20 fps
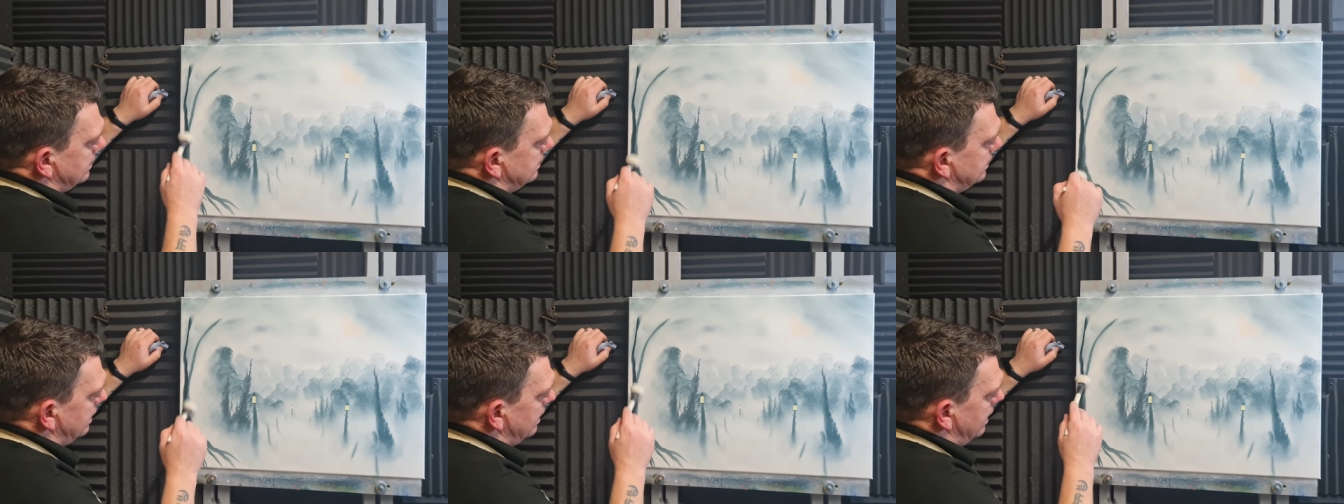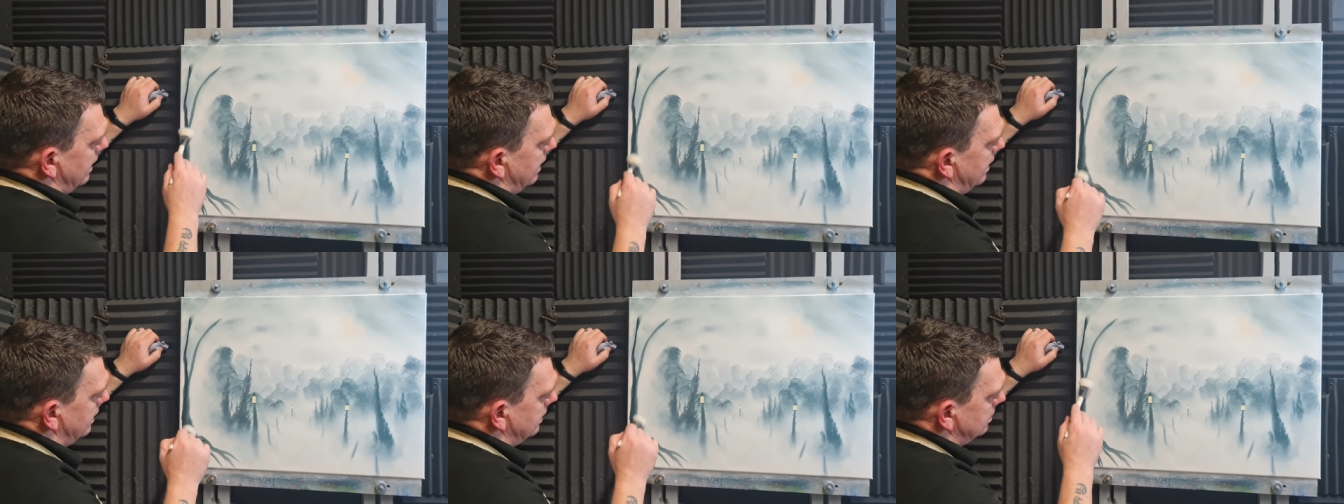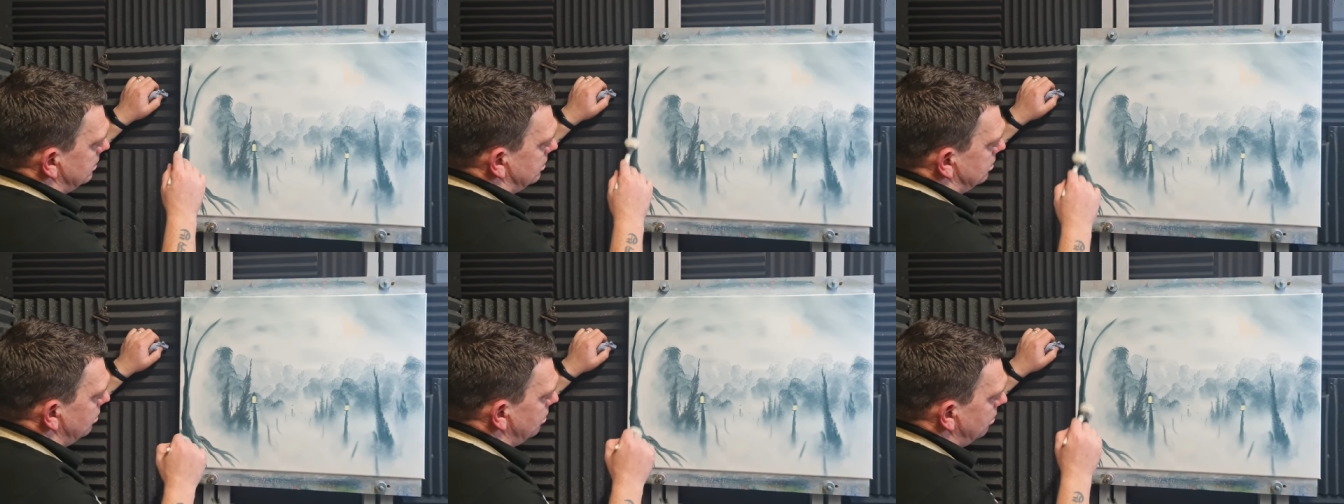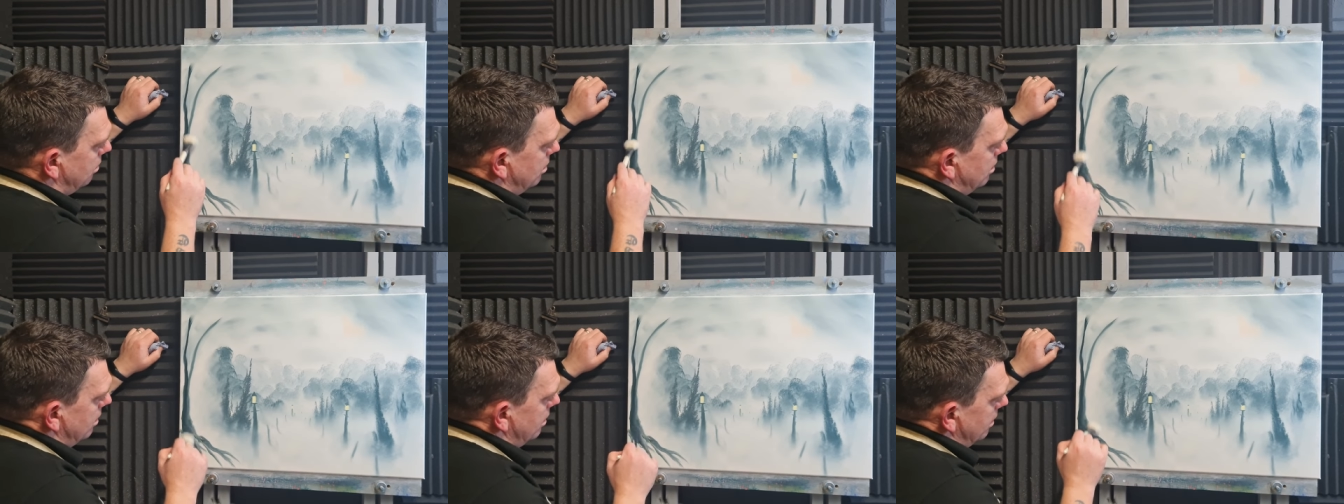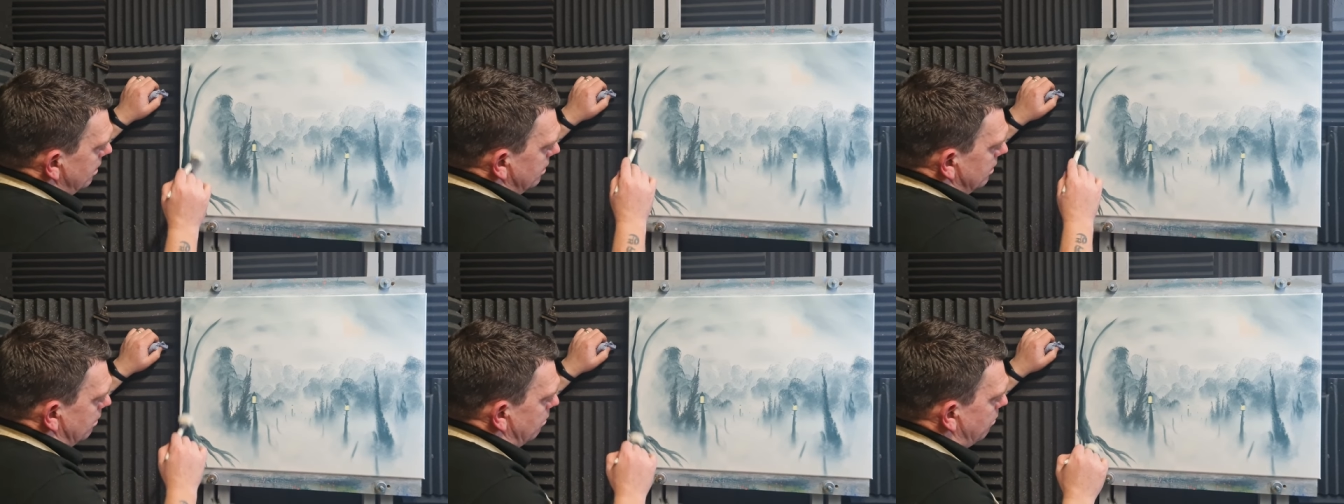it into
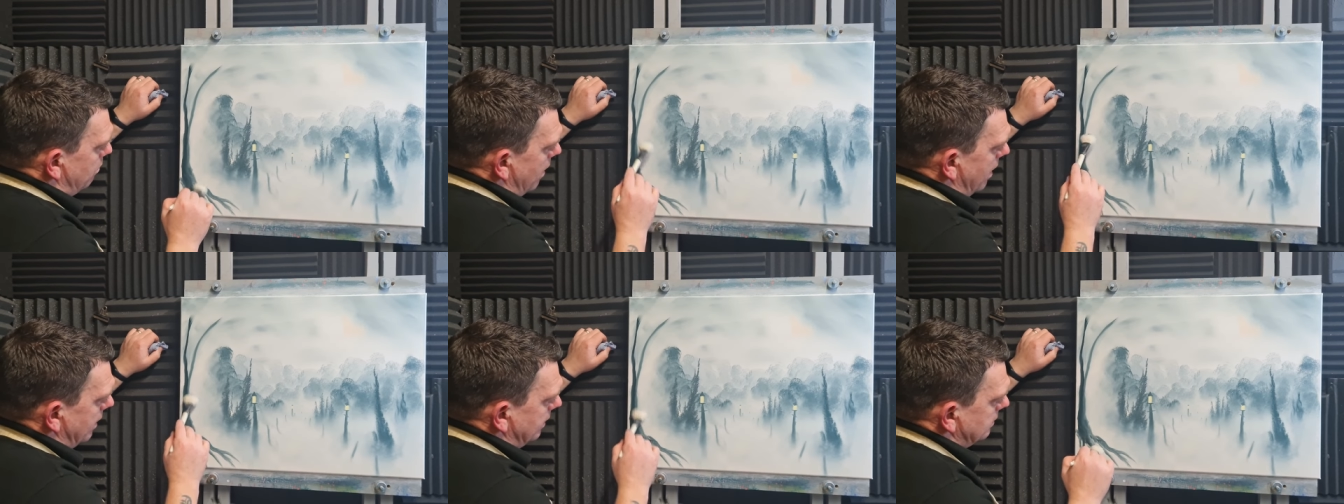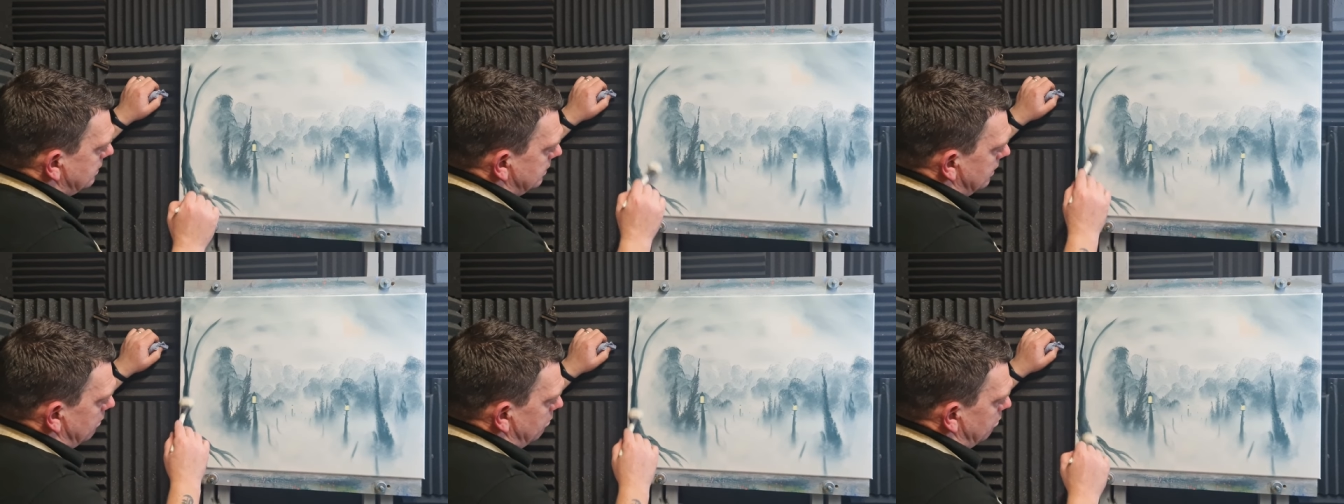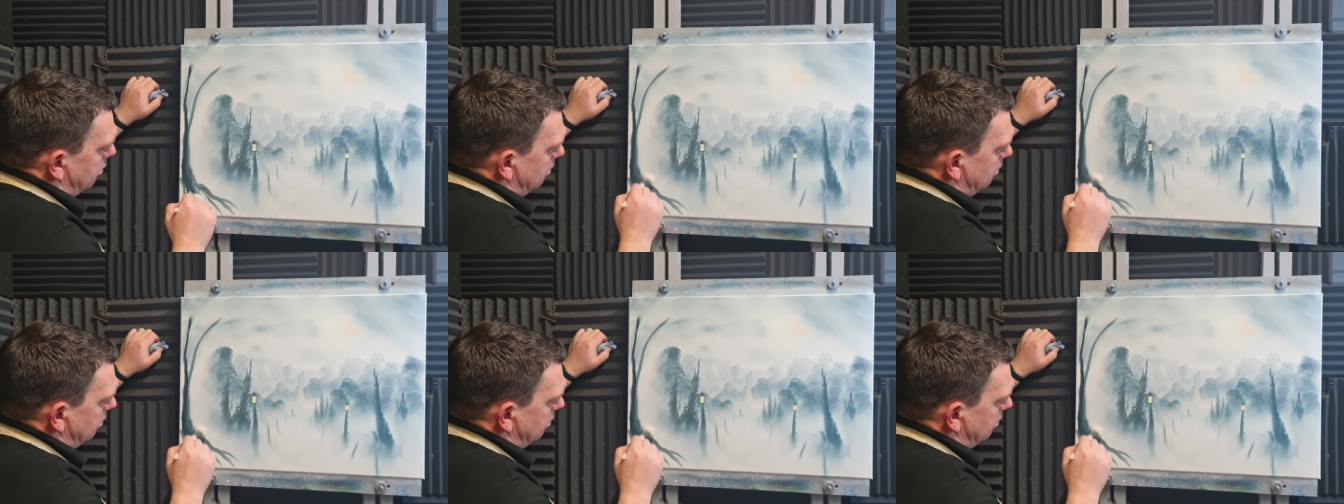the painting.